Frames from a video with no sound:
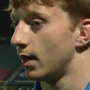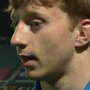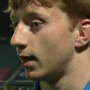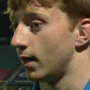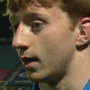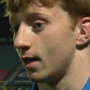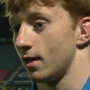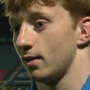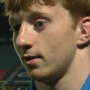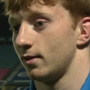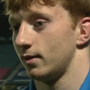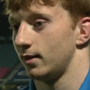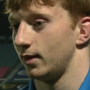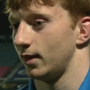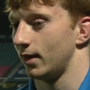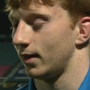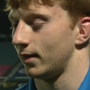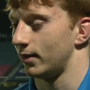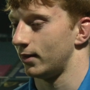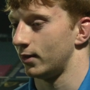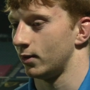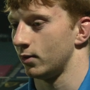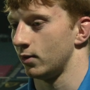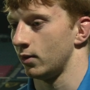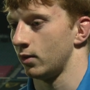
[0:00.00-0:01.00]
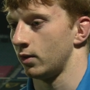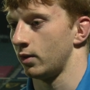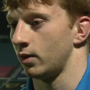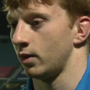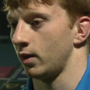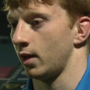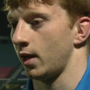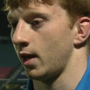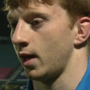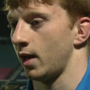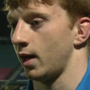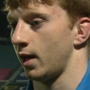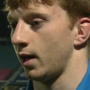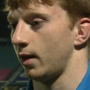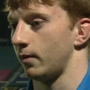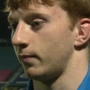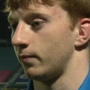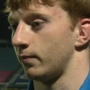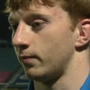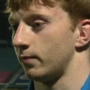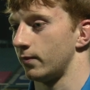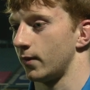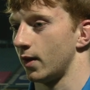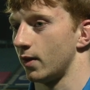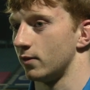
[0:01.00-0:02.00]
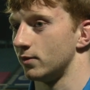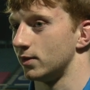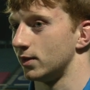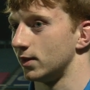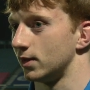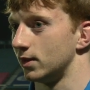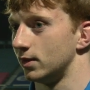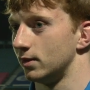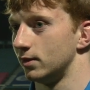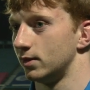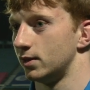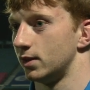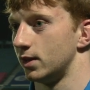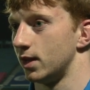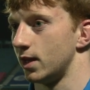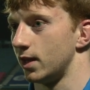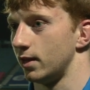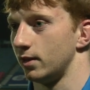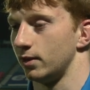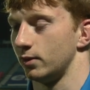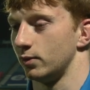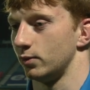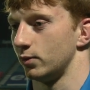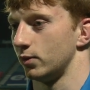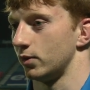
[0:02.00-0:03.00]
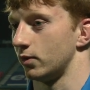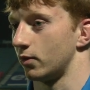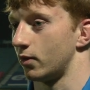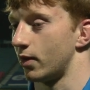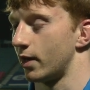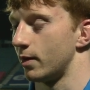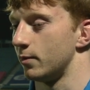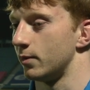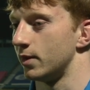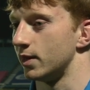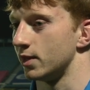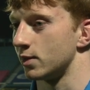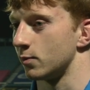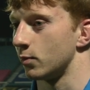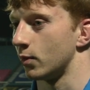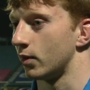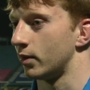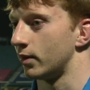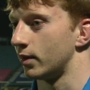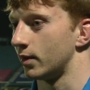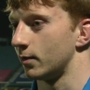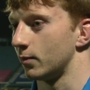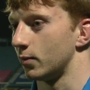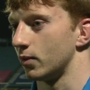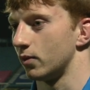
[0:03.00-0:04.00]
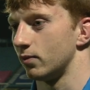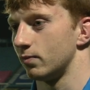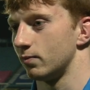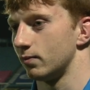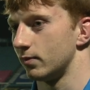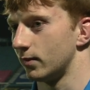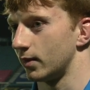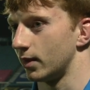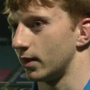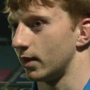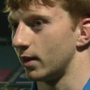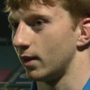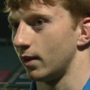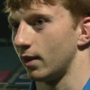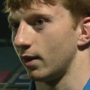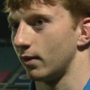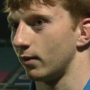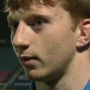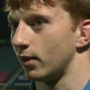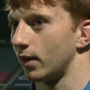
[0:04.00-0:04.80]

Yeah, yeah. No, look. Um, obviously, today incredibly disappointing, but it,